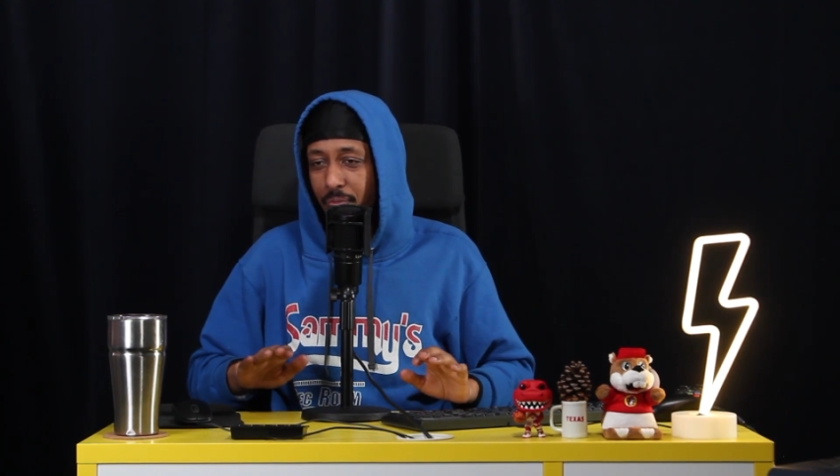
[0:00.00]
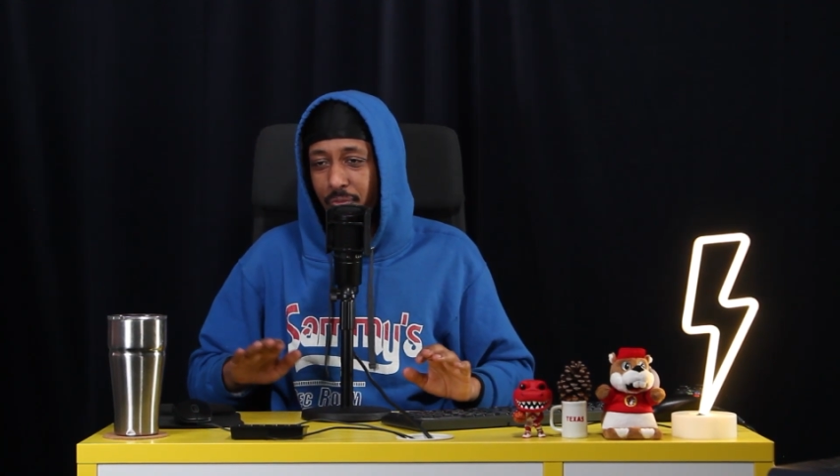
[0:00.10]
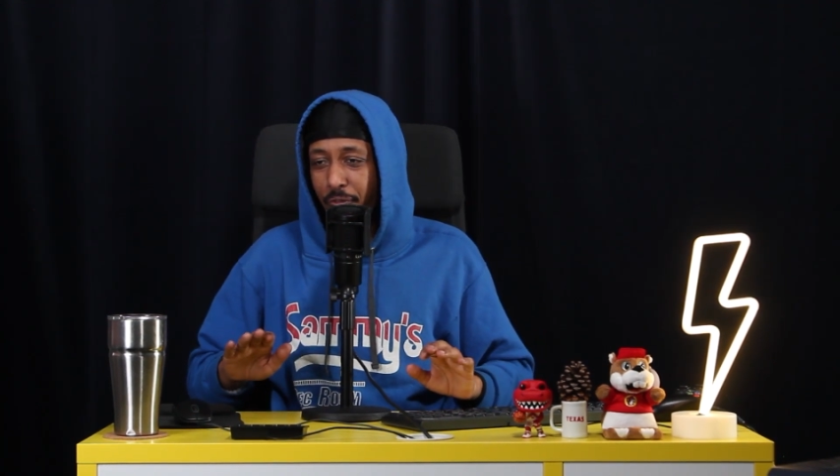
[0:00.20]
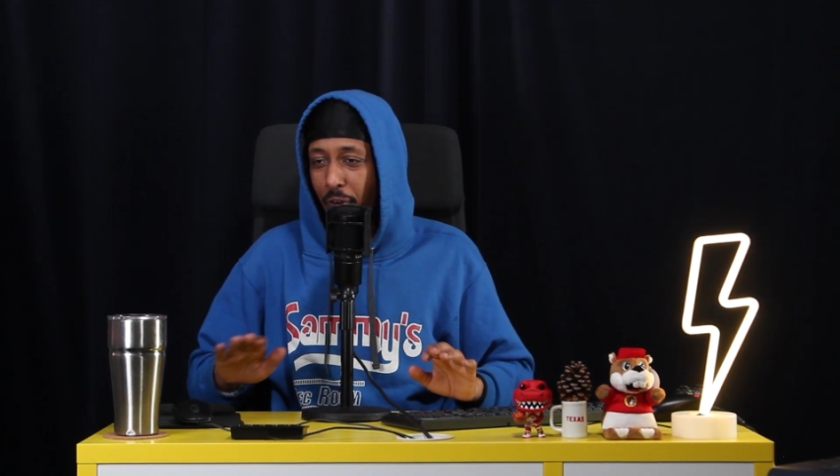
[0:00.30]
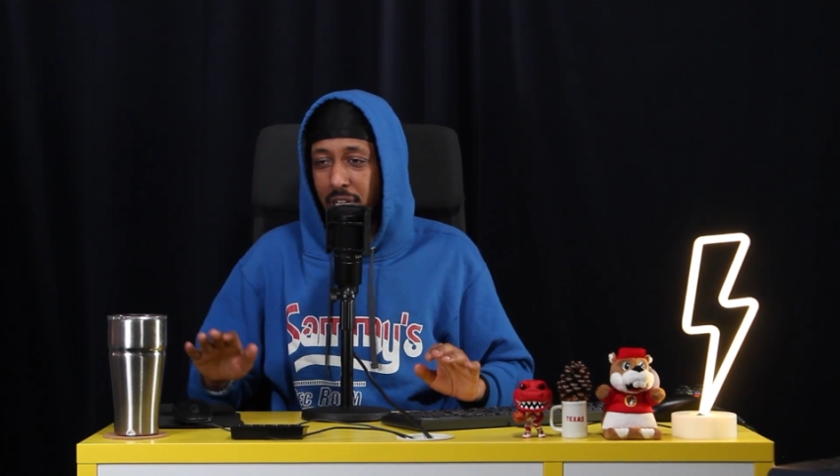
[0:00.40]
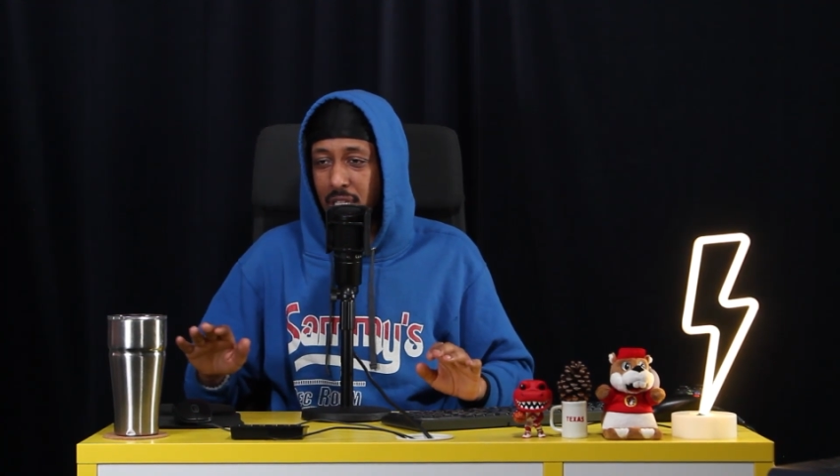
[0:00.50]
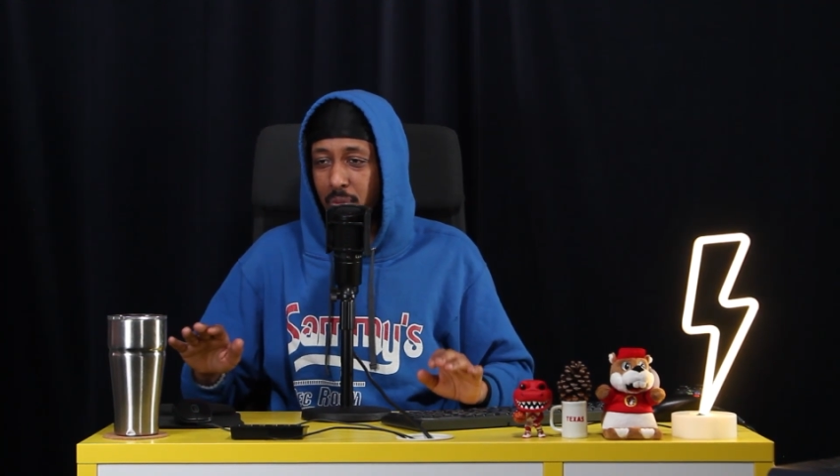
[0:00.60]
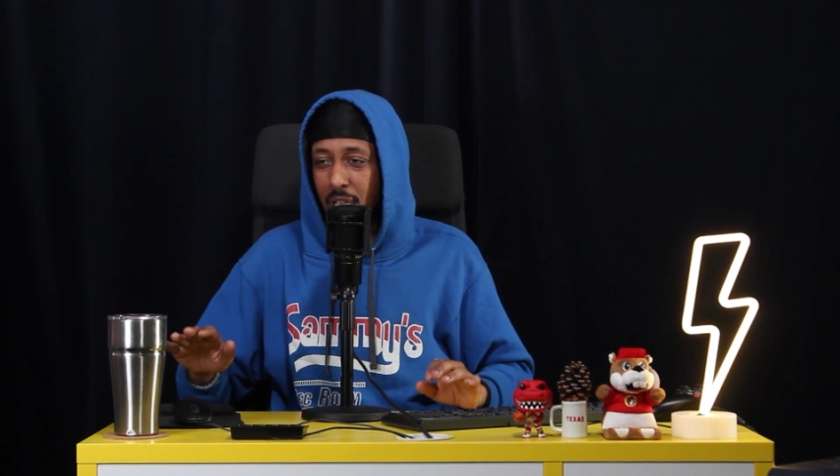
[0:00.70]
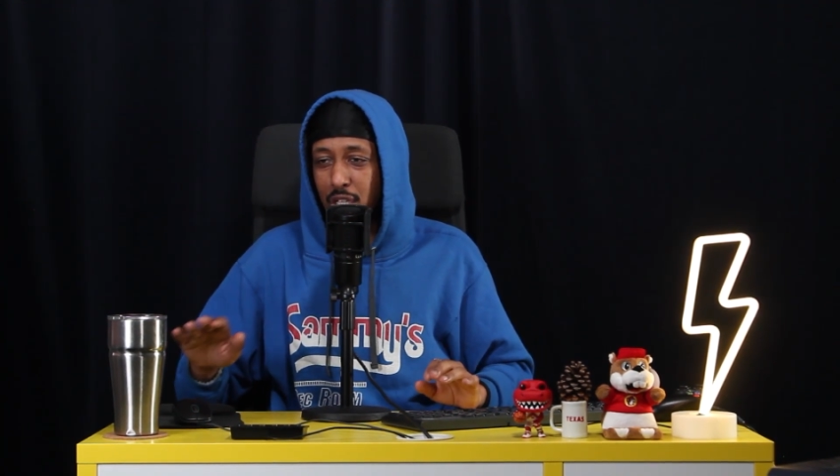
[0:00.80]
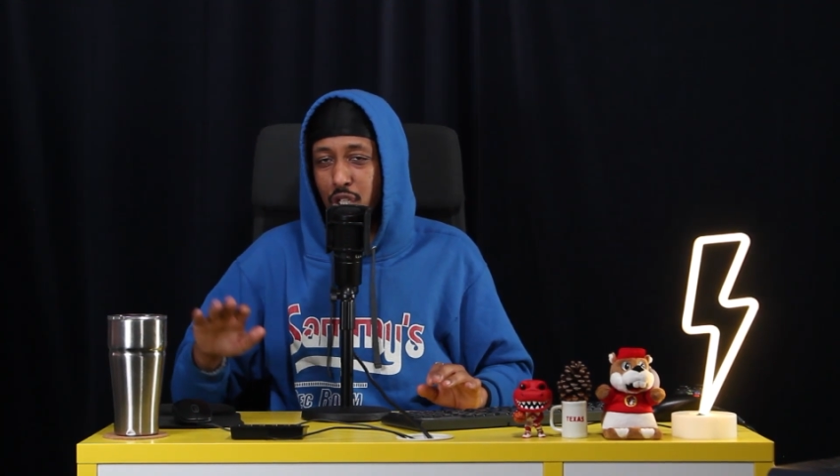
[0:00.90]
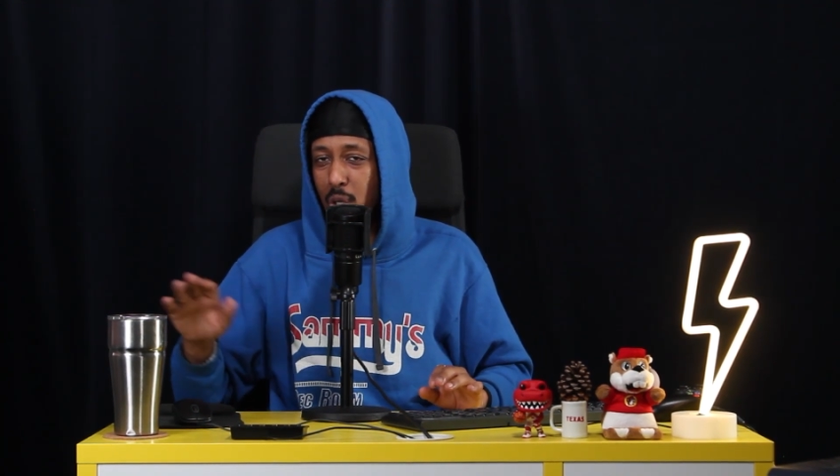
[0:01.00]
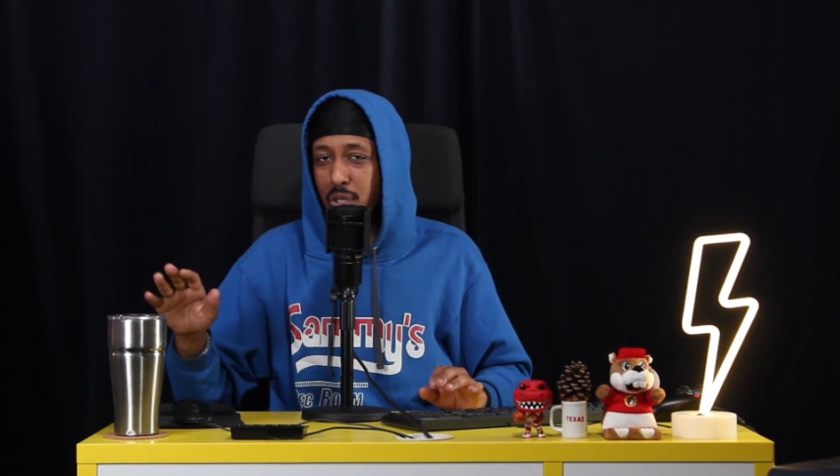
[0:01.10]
funny to me and so